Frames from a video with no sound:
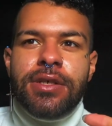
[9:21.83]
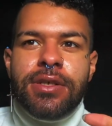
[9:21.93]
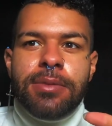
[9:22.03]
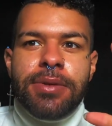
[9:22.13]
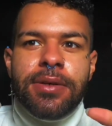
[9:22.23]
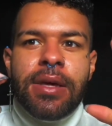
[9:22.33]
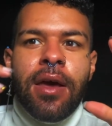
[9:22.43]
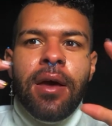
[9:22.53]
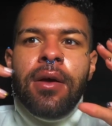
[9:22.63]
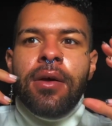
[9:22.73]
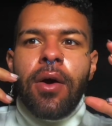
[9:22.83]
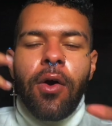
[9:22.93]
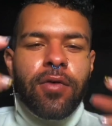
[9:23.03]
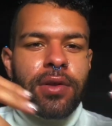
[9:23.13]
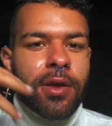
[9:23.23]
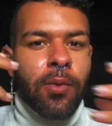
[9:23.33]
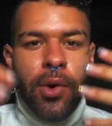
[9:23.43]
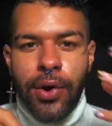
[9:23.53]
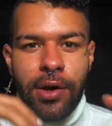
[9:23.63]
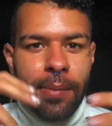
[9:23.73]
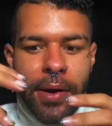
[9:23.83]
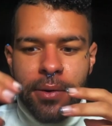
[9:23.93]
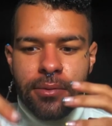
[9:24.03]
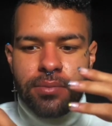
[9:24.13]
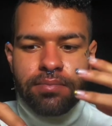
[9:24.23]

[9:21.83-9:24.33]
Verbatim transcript: to just be overtly worried about